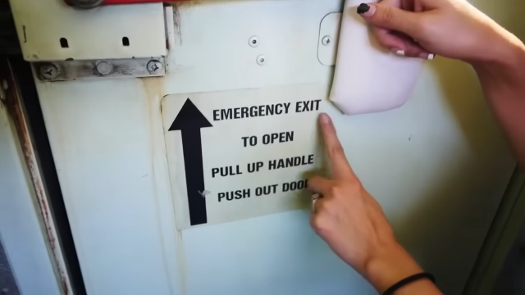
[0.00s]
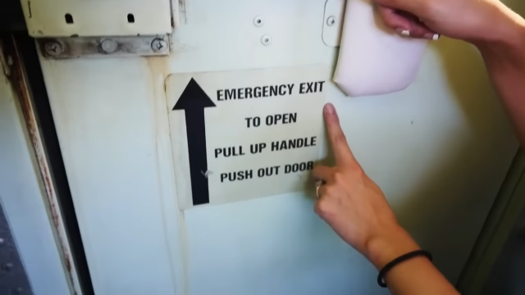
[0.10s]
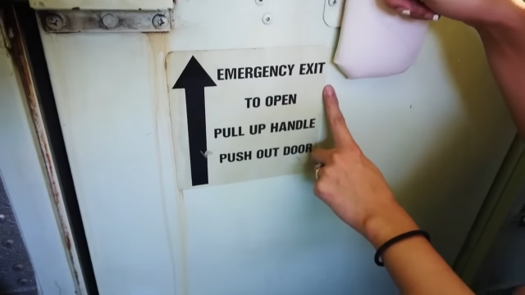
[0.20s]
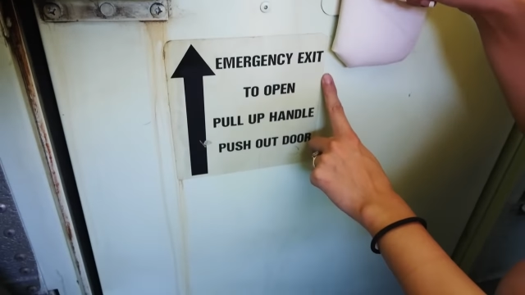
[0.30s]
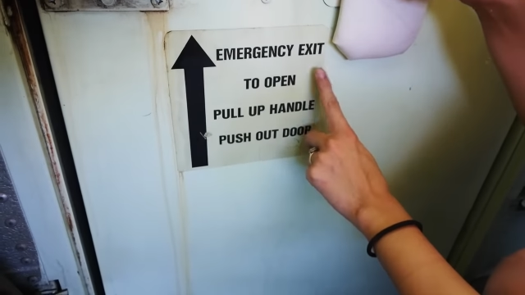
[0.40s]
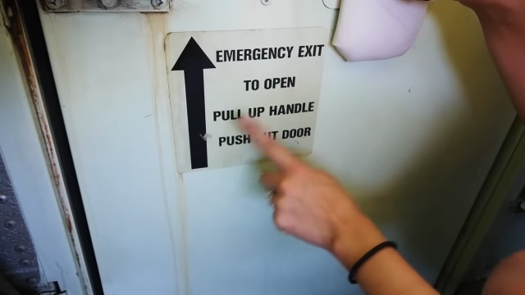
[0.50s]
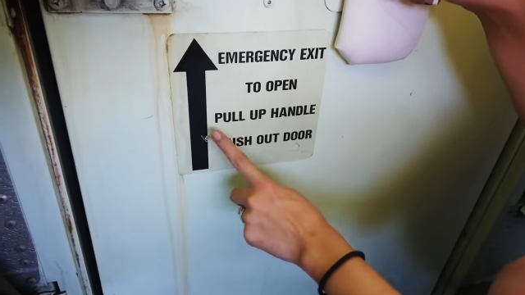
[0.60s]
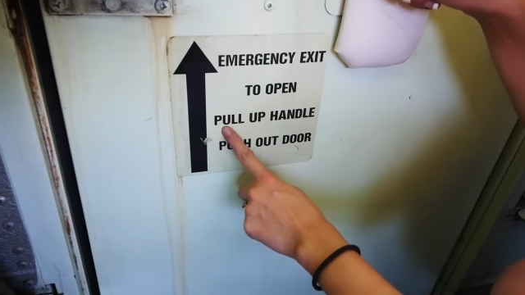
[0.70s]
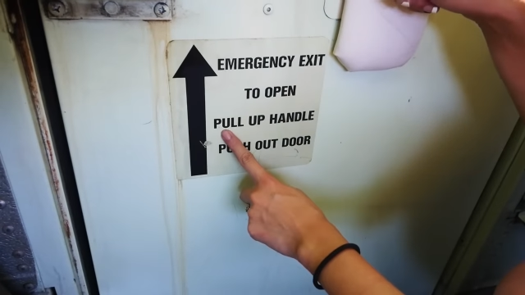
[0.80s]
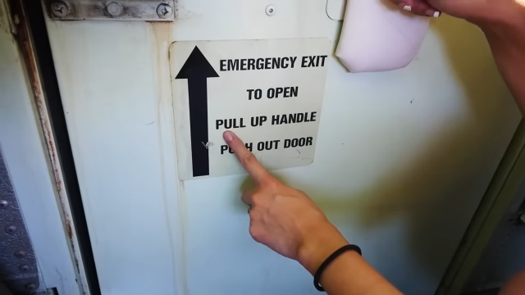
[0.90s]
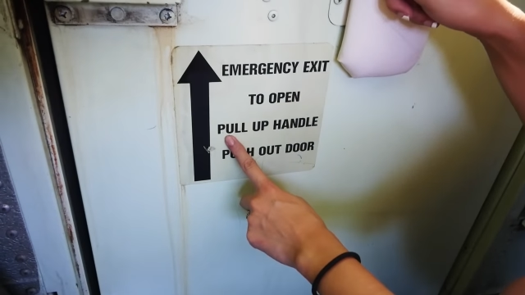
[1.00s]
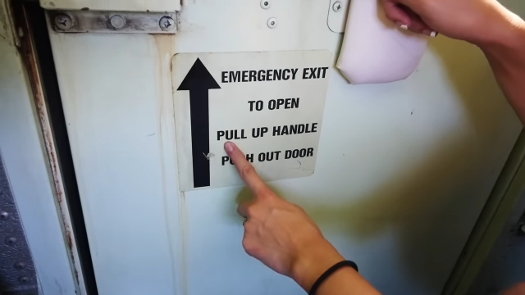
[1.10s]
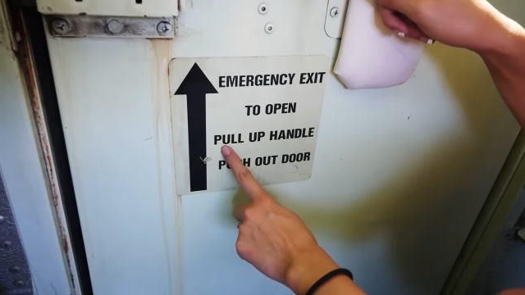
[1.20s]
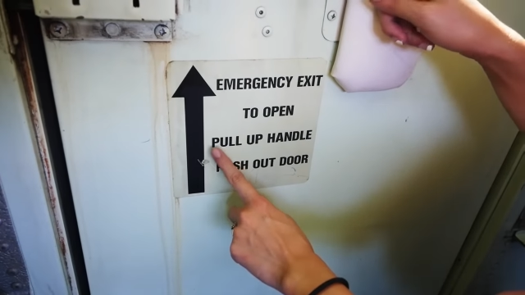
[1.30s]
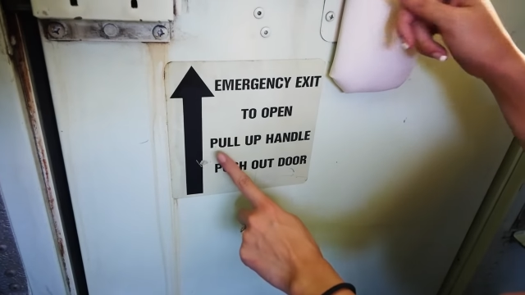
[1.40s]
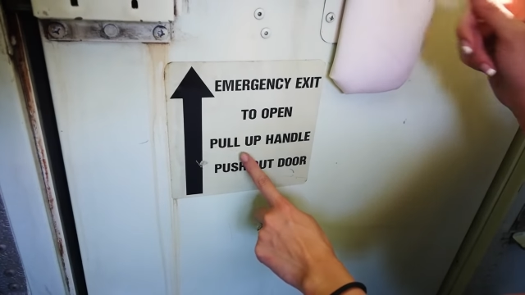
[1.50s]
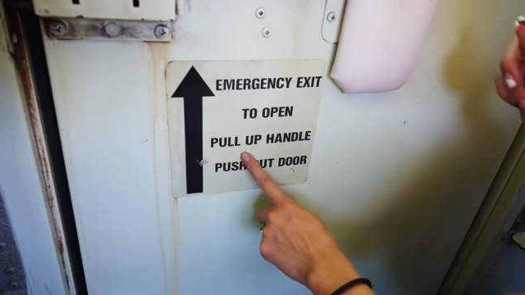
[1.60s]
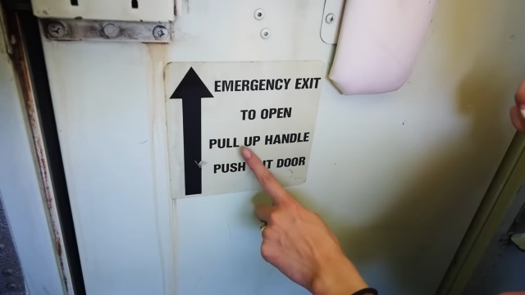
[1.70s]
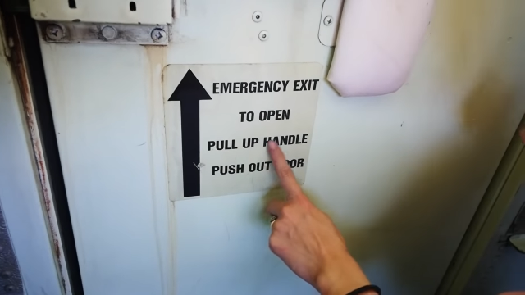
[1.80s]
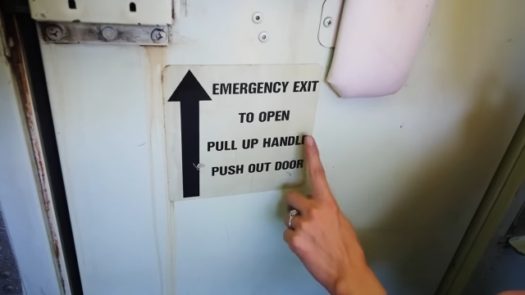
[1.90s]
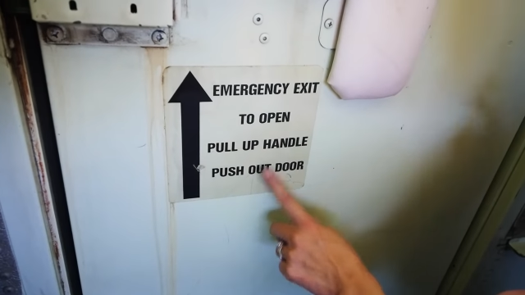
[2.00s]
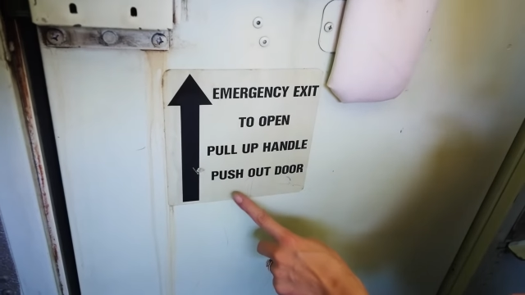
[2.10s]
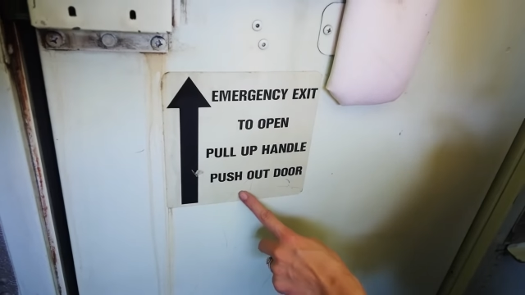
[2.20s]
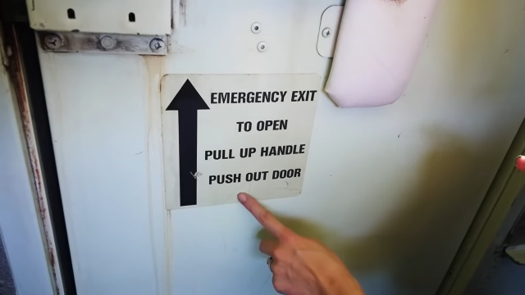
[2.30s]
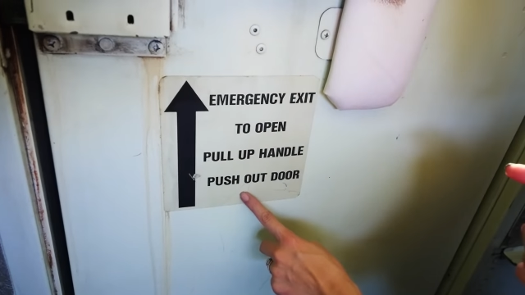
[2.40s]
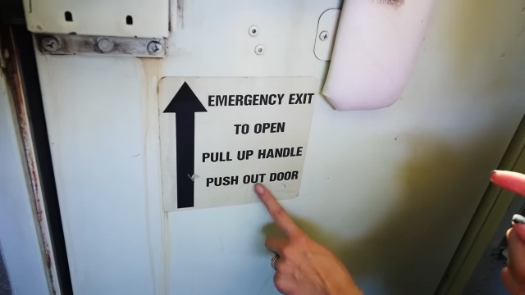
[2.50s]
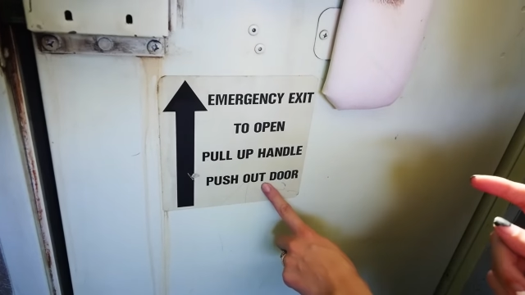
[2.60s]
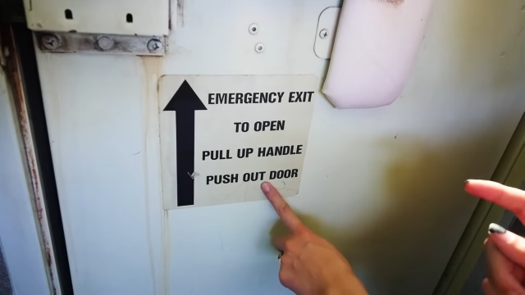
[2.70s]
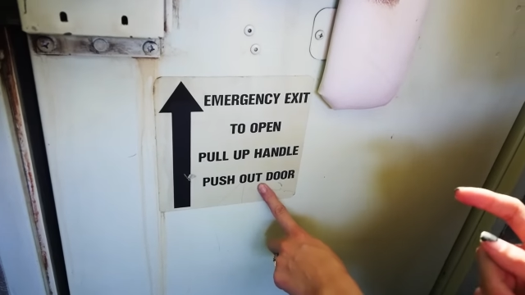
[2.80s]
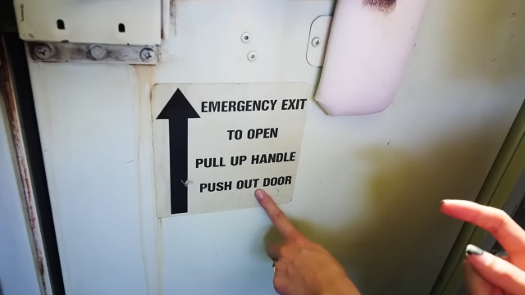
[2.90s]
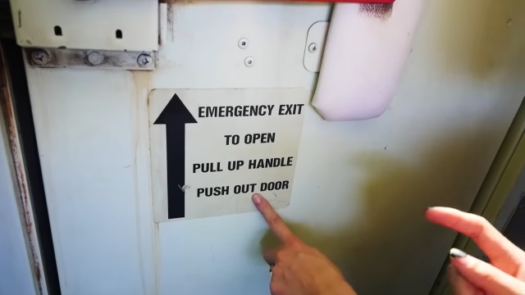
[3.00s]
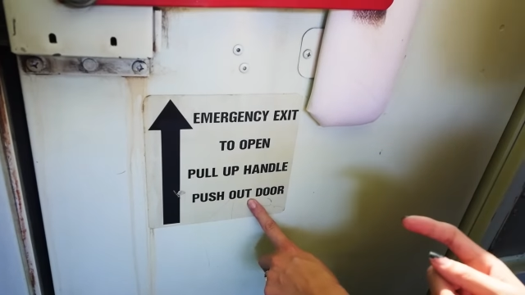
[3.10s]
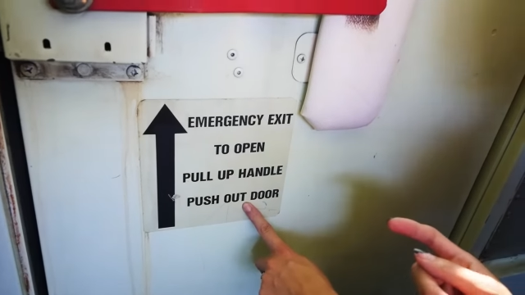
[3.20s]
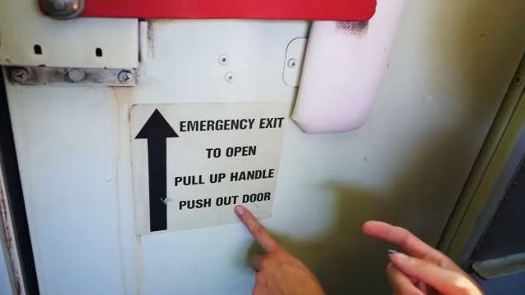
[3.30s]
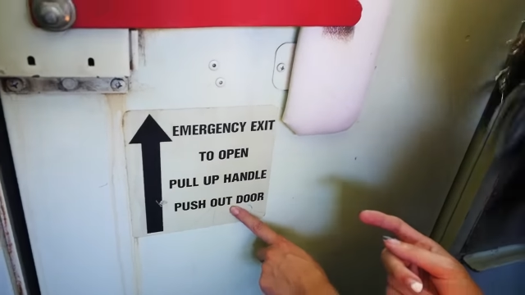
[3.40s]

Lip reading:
[unreadable: no face in view]